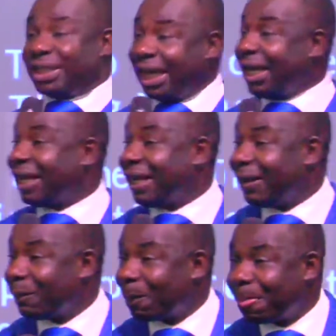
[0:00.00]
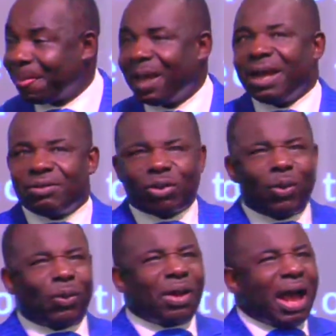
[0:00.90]
year.
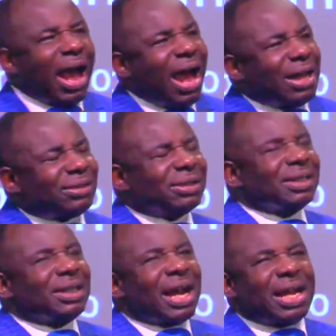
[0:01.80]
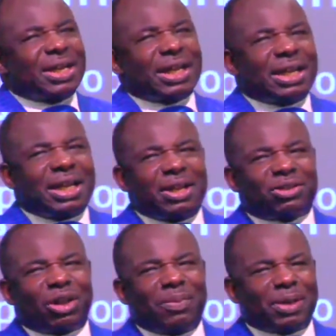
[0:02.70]
So I had
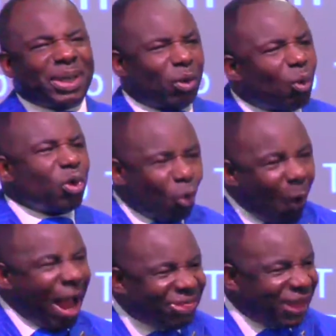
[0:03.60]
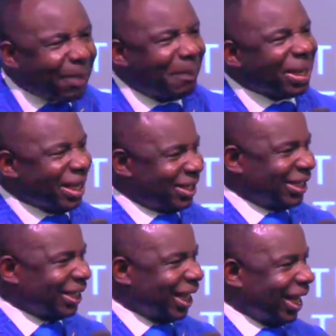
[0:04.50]
something in me, wear that blazer
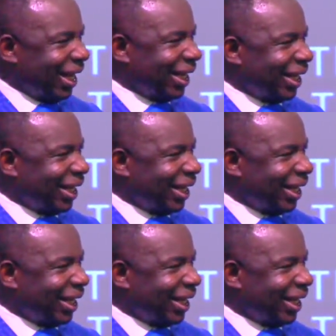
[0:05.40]
today.